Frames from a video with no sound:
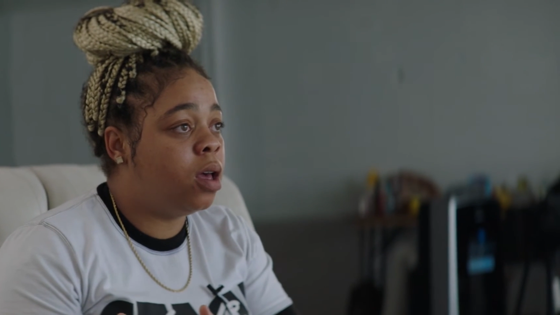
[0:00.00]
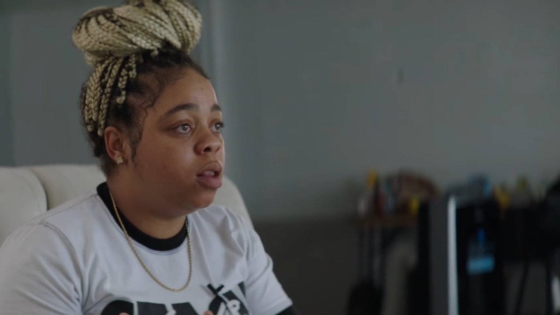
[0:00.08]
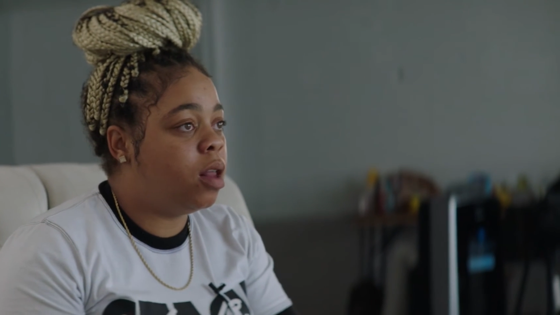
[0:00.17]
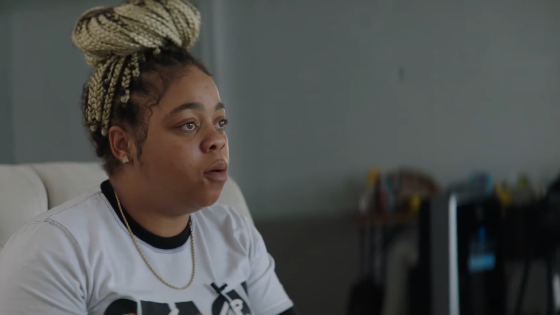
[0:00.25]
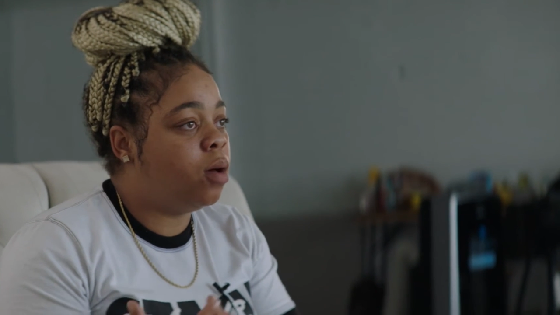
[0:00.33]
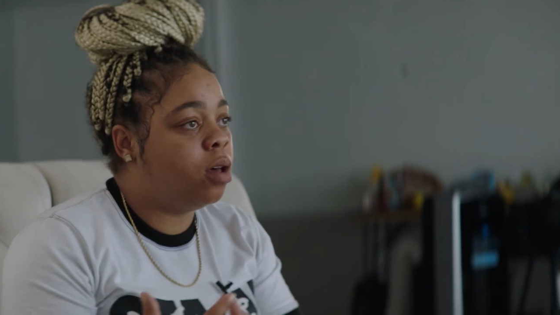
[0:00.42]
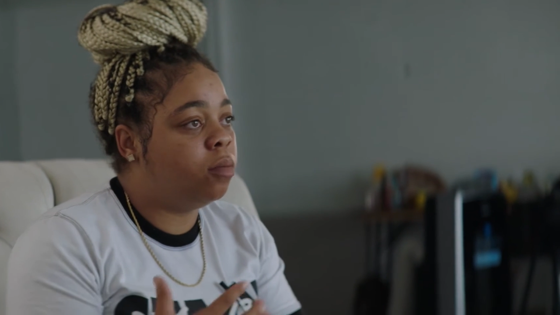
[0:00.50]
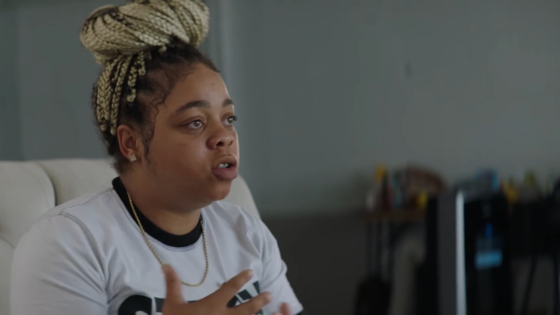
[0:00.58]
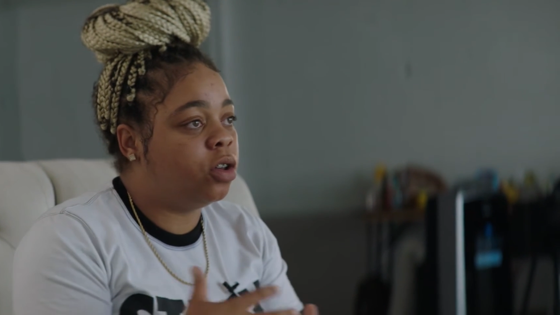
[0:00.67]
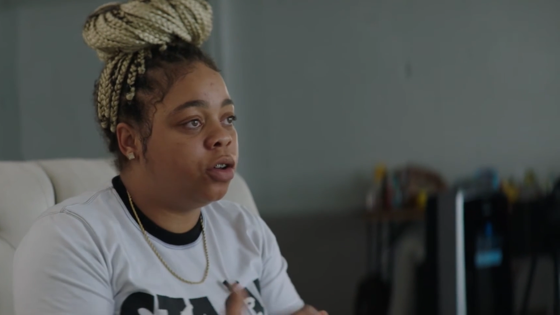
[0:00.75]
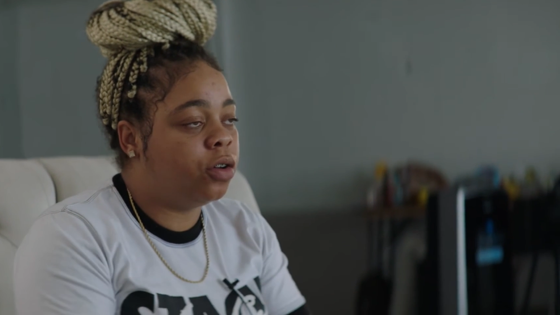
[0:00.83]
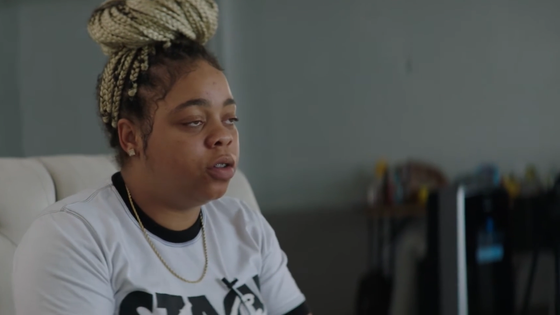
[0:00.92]
they would help
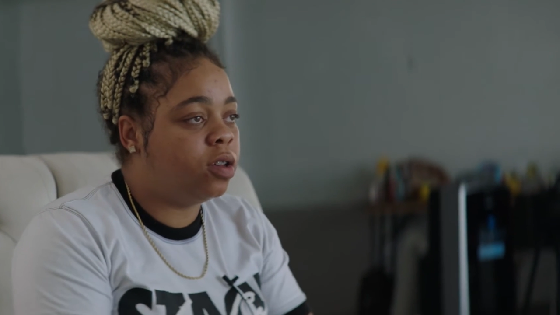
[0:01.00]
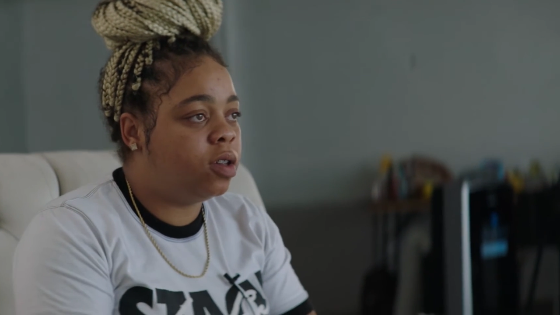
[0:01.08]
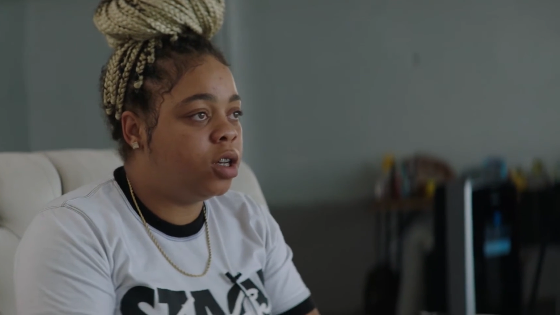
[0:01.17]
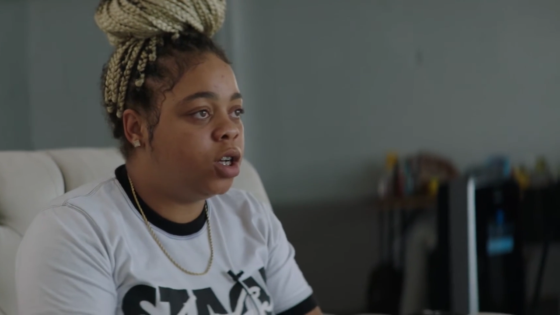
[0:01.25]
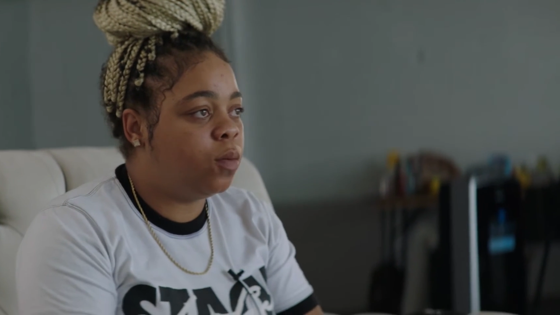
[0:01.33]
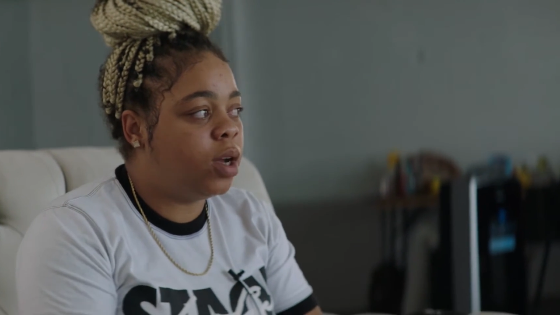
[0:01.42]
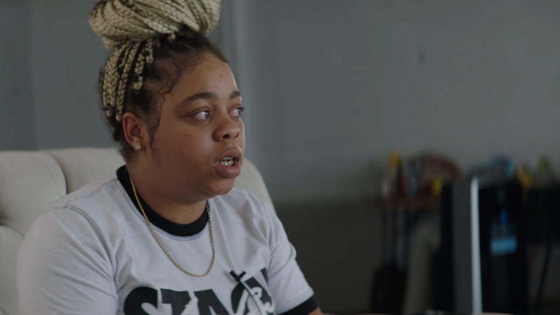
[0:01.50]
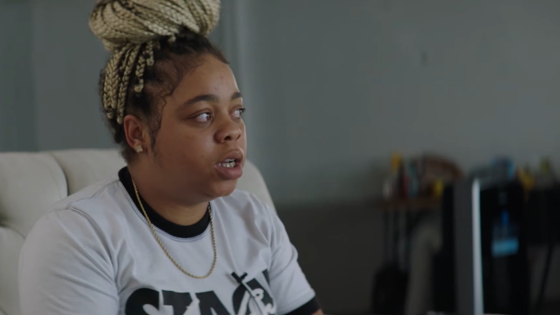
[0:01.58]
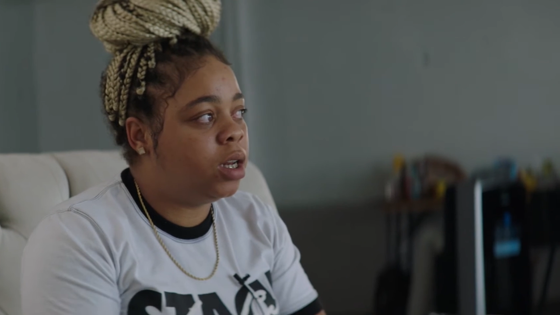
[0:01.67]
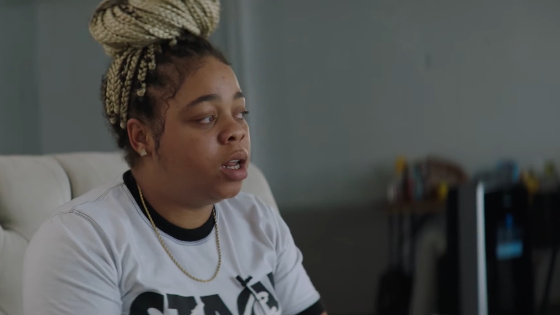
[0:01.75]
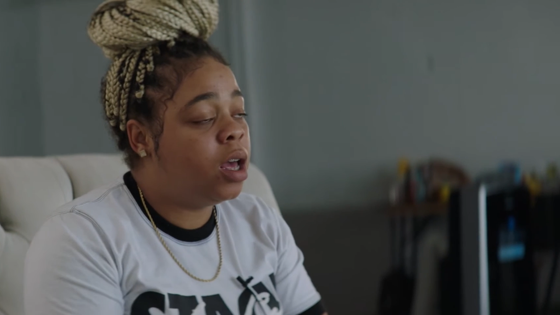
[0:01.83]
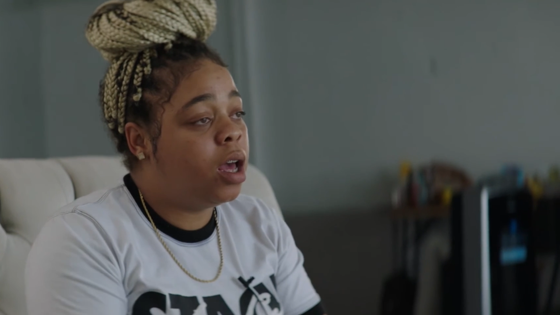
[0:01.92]
secure the
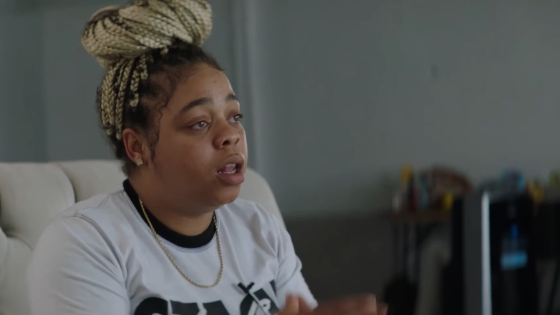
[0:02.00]
situation,